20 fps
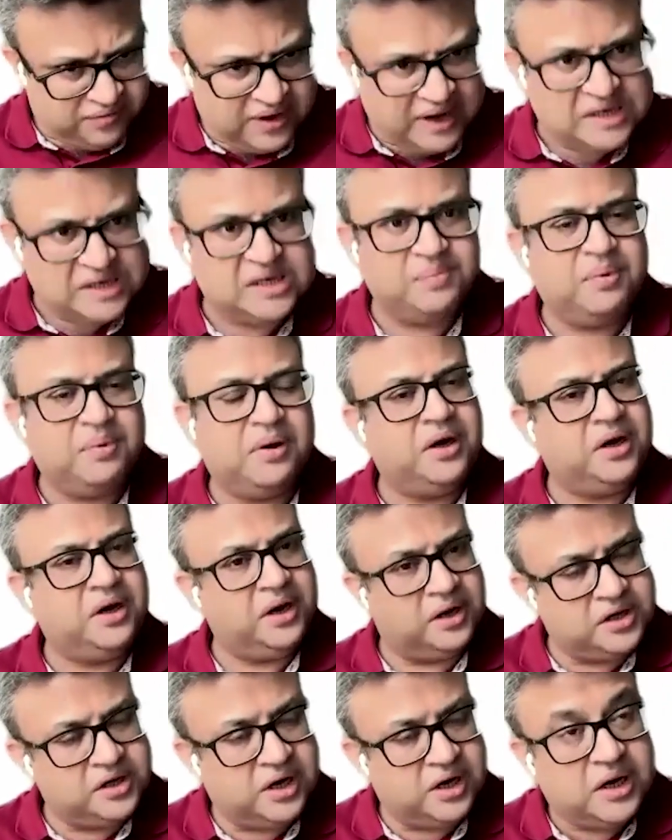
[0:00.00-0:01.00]

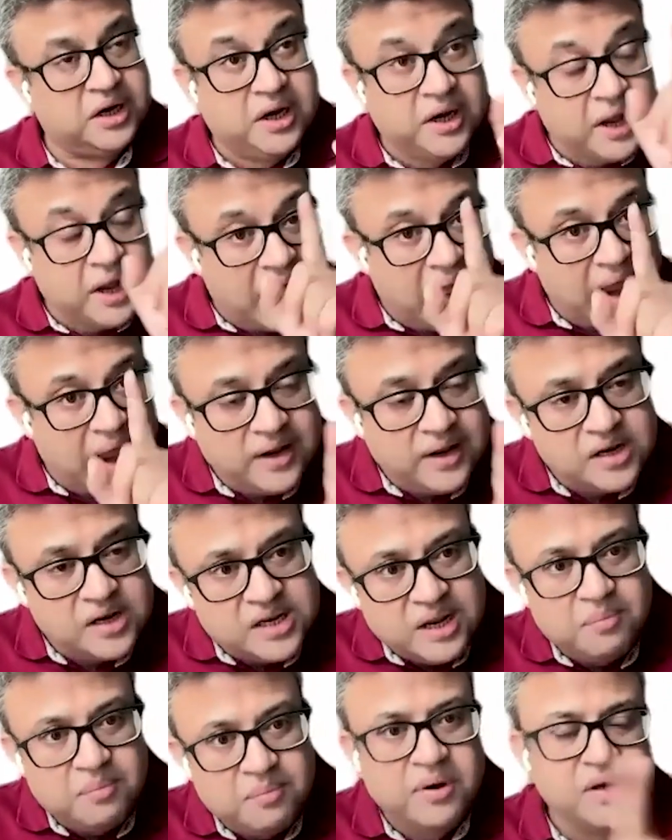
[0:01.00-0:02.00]
Flexibility, agility, and the
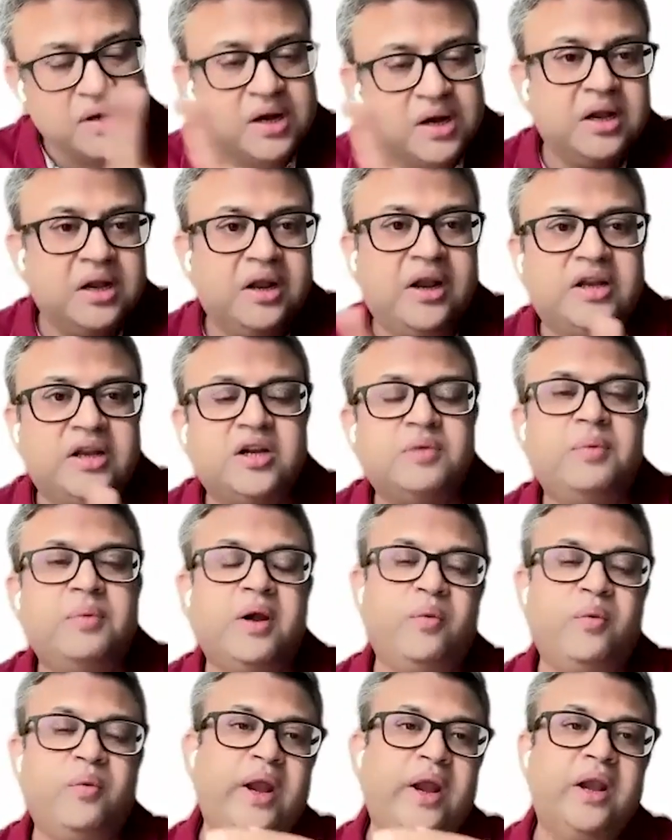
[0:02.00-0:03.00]
seamless integration
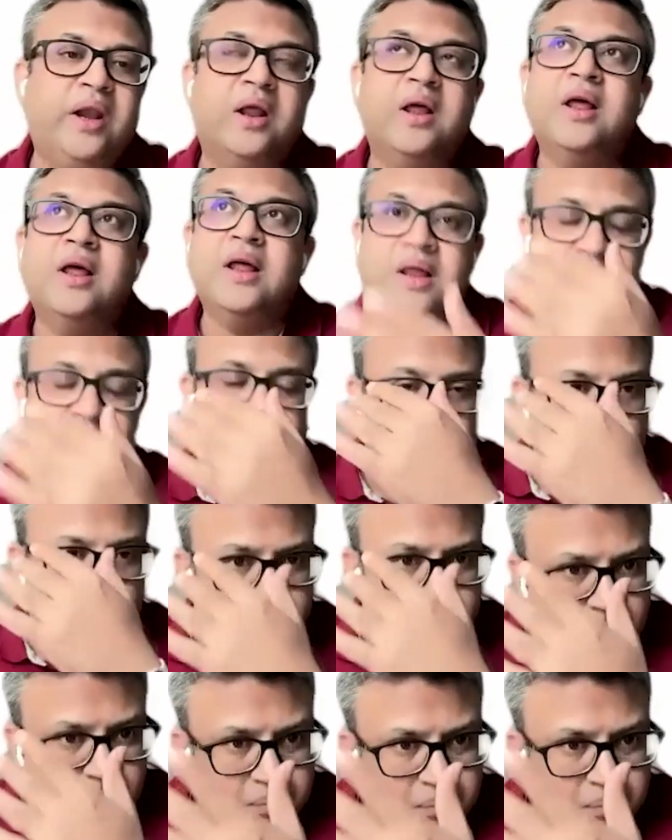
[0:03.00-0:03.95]
between a